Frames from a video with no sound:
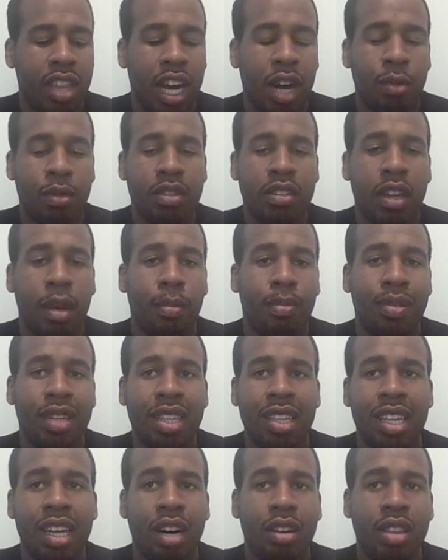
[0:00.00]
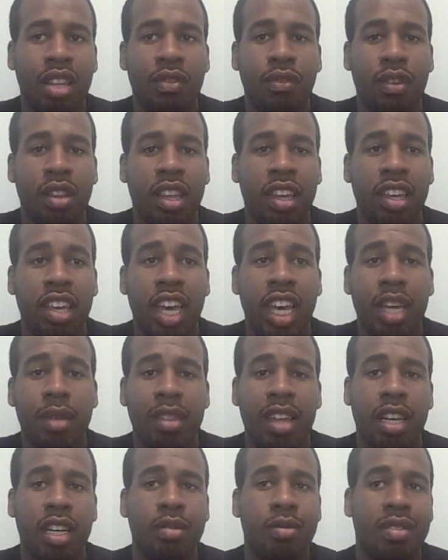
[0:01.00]
that was completely healthy for the
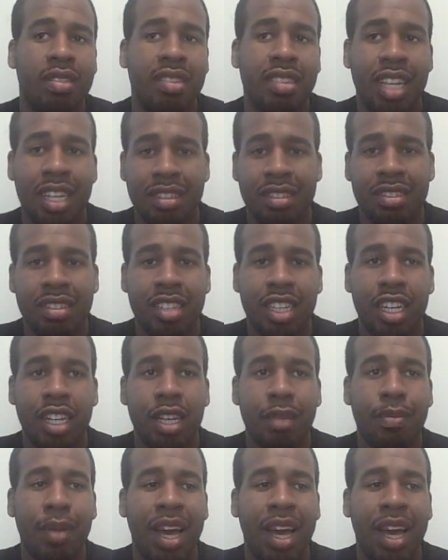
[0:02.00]
game, that it was necessary.